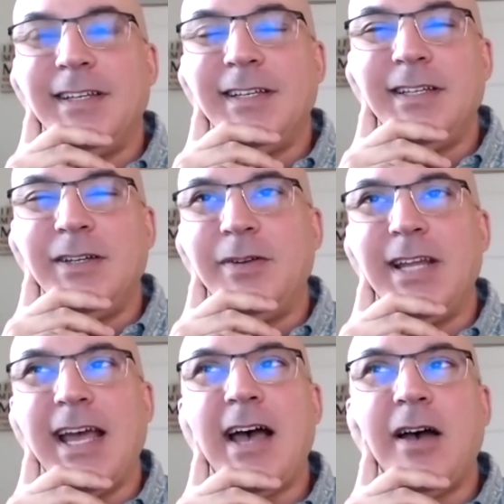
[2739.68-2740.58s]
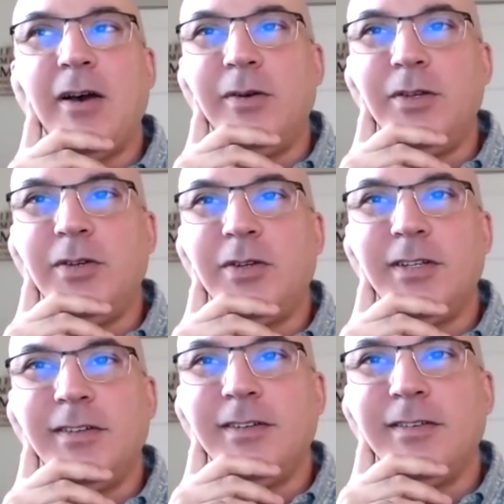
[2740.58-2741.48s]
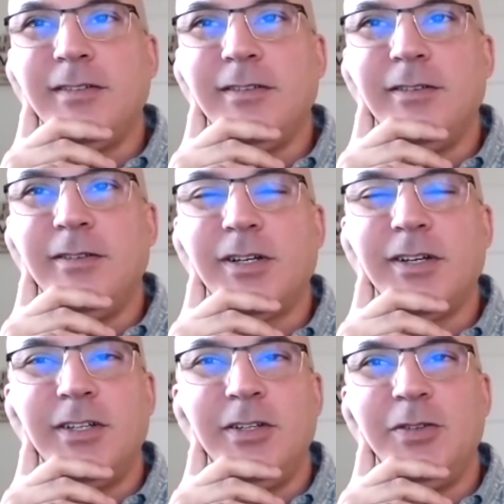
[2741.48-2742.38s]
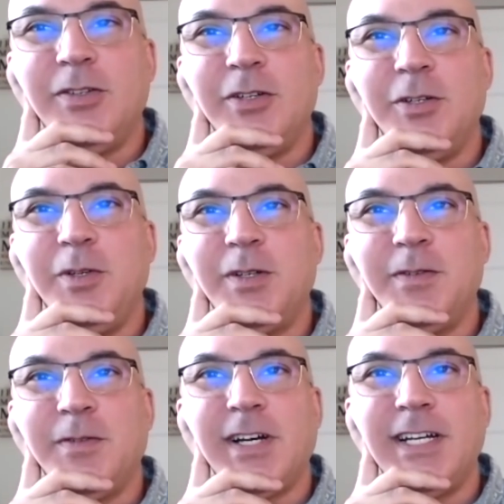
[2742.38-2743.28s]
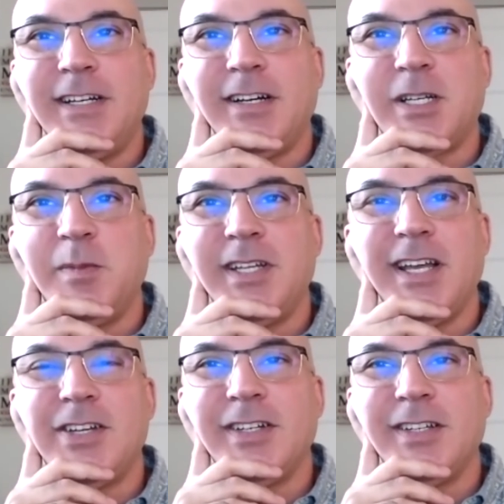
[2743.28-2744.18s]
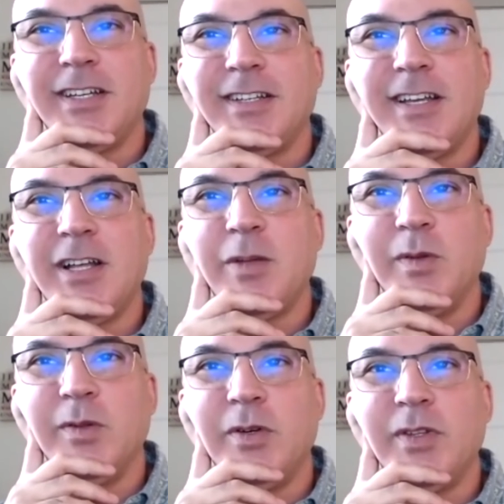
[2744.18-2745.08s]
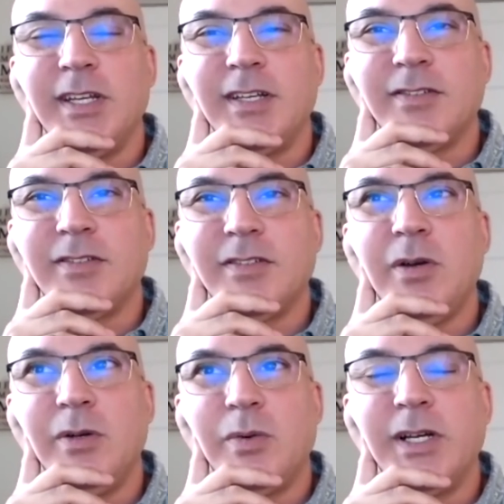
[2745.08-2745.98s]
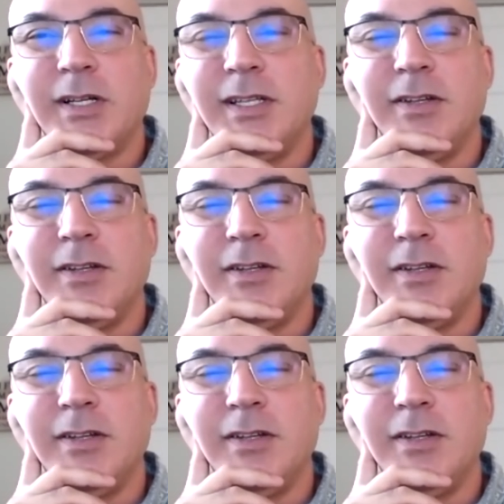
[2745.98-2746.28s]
now you can look on YouTube, you can find documentation to help you learn things so quickly.